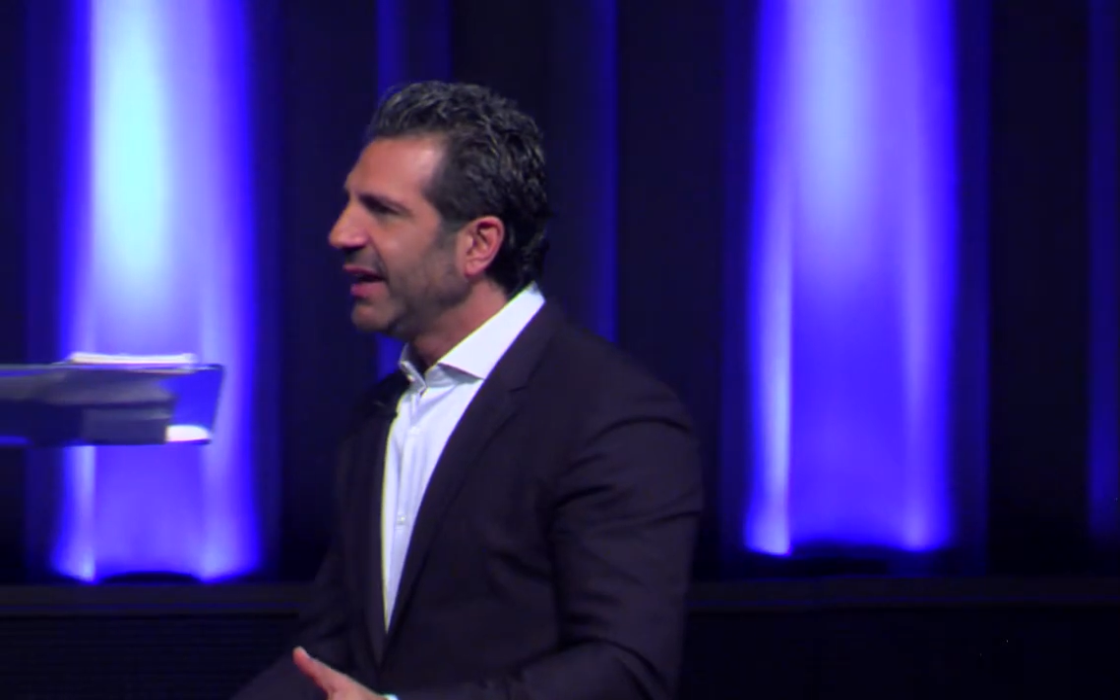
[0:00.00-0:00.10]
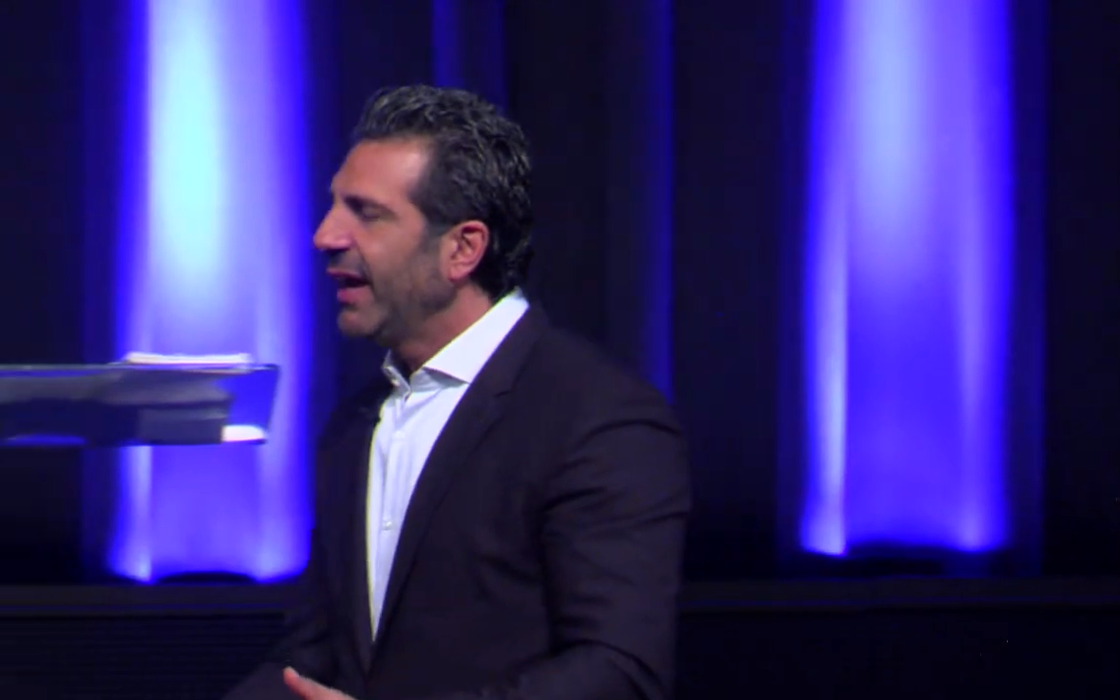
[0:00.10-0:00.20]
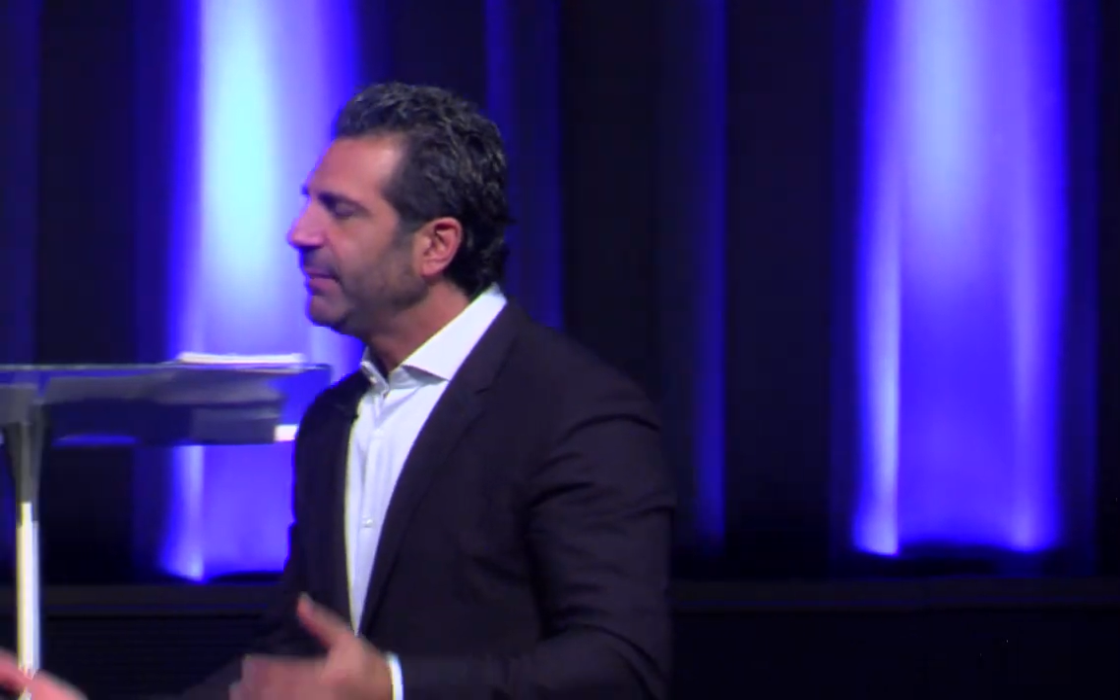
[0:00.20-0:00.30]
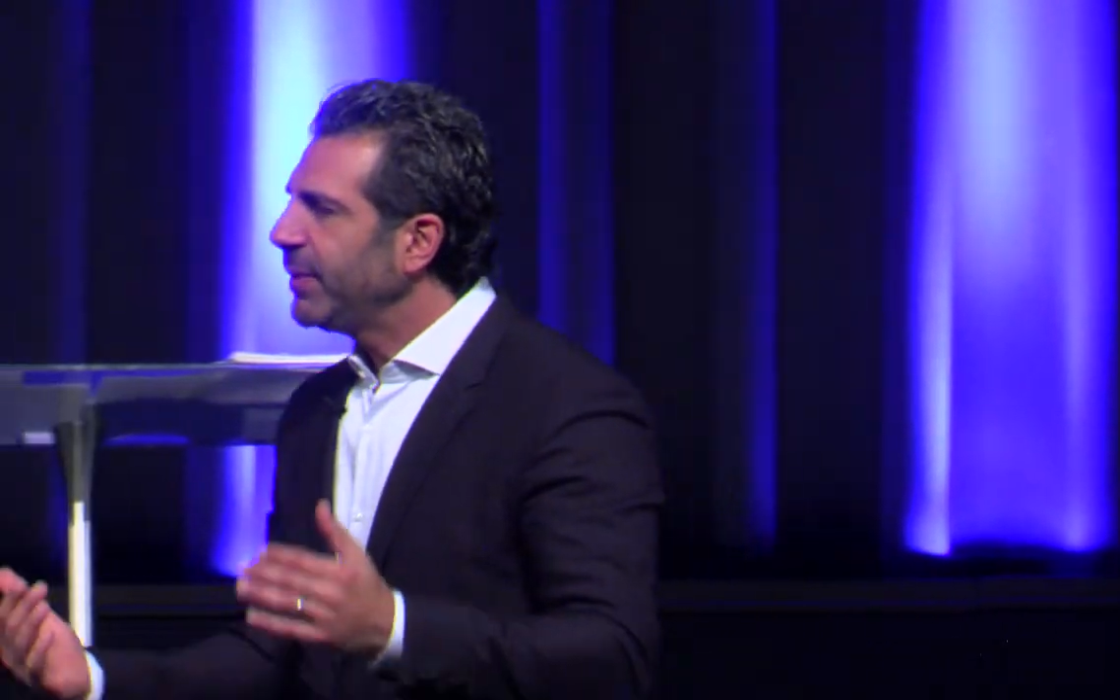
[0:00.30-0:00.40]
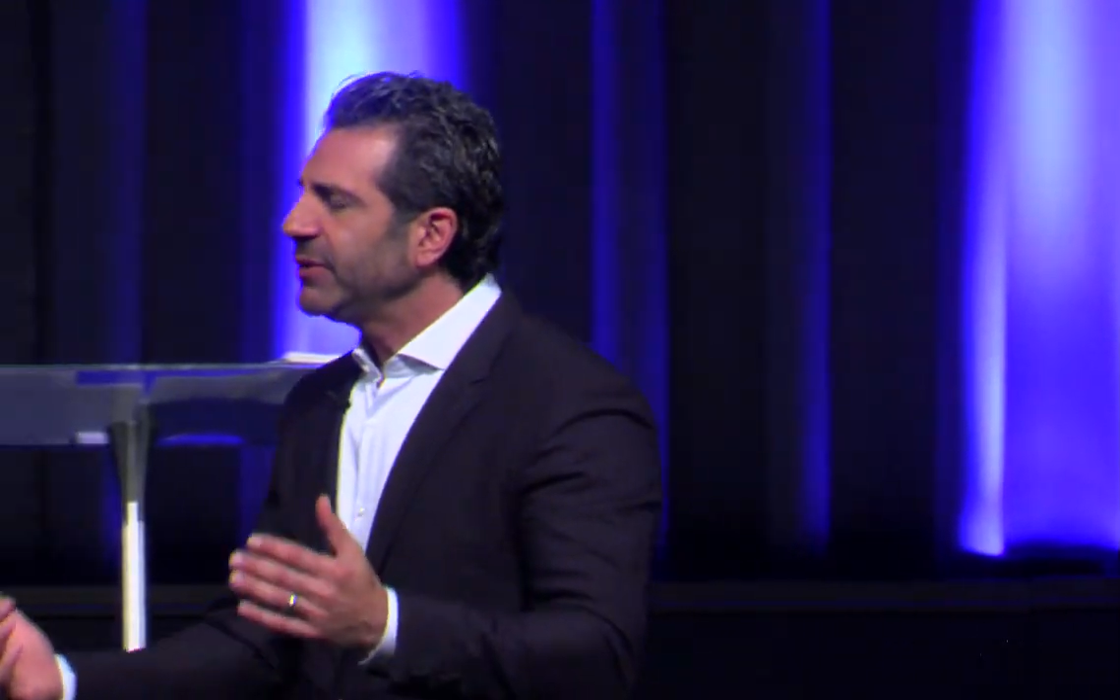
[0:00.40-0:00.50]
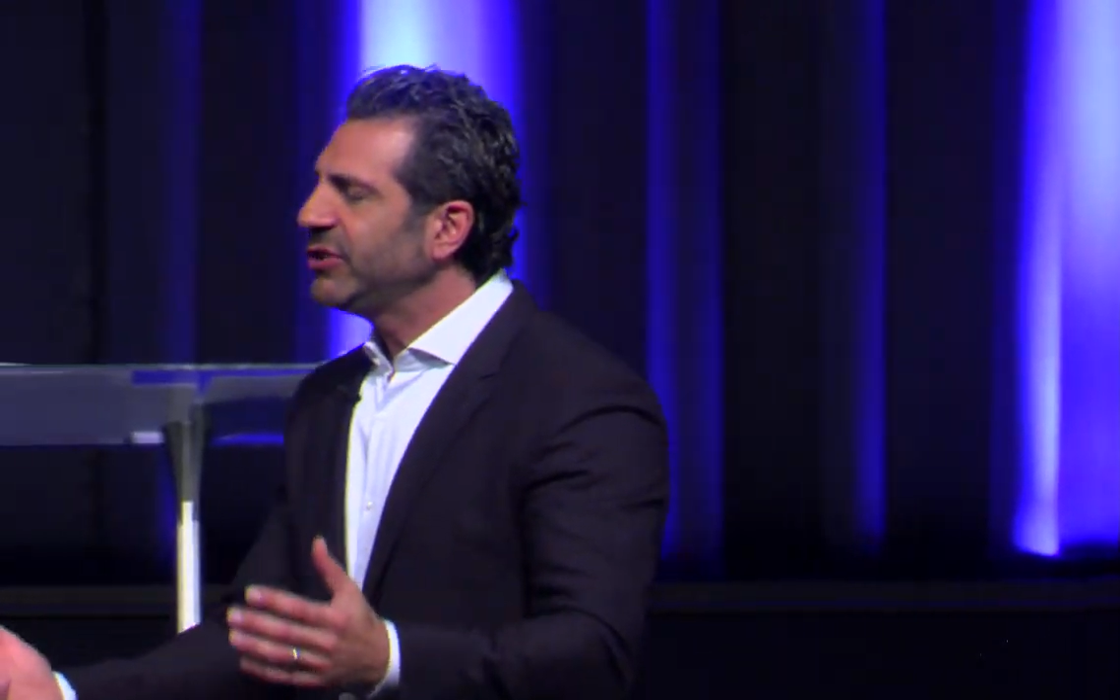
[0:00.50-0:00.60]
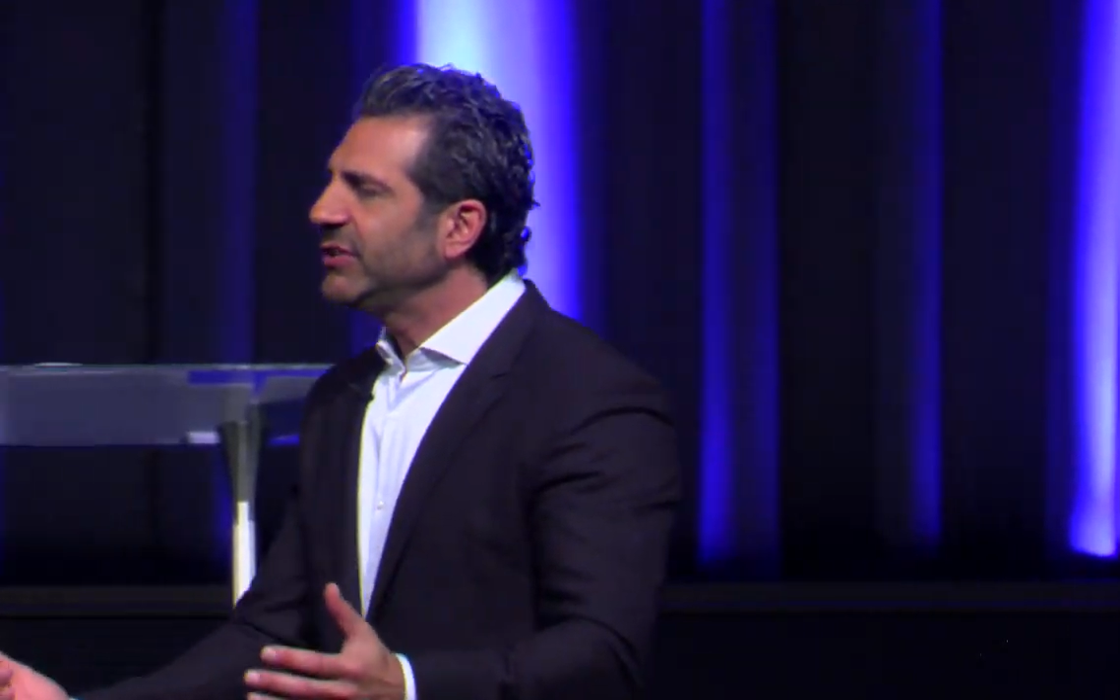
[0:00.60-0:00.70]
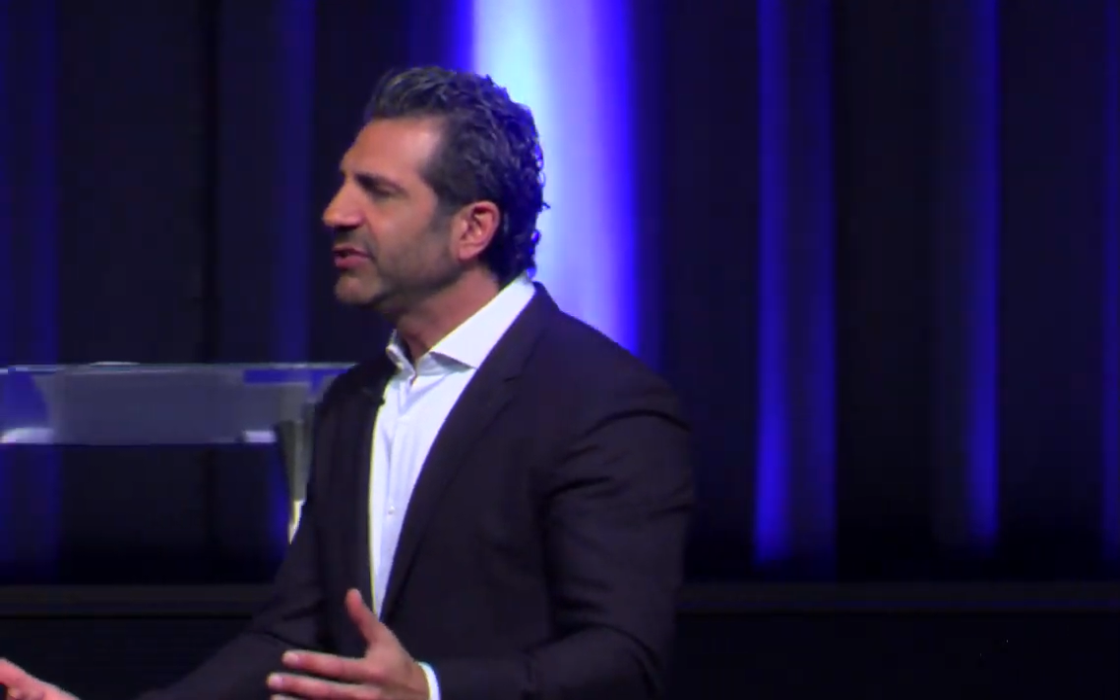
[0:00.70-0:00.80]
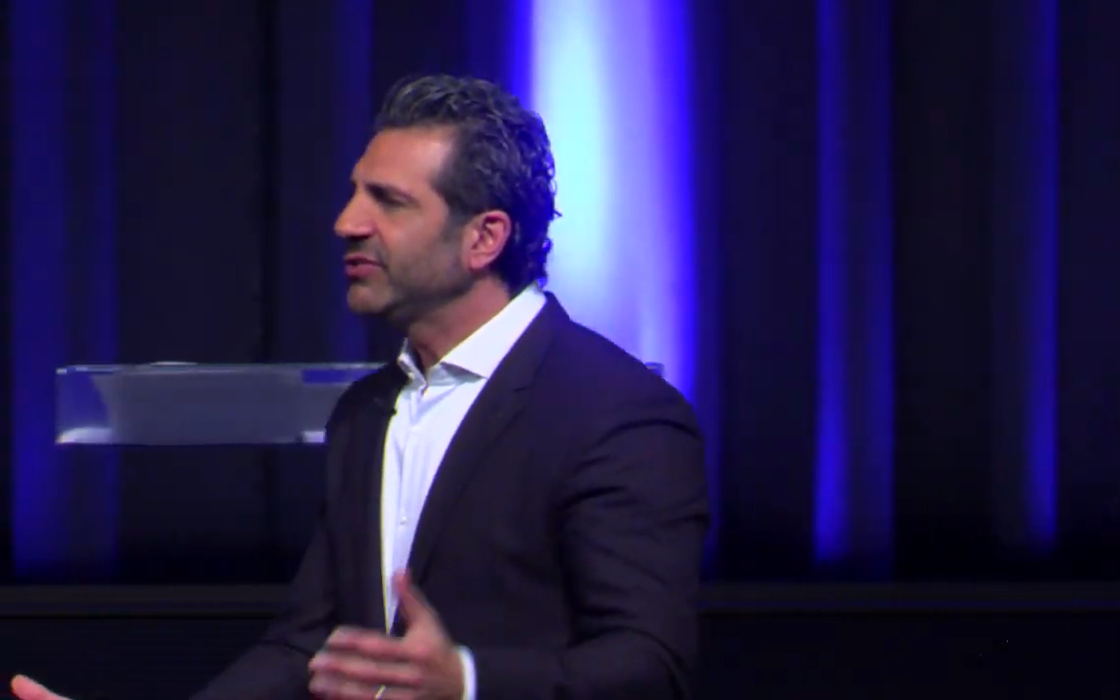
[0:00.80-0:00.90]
And P- Jesus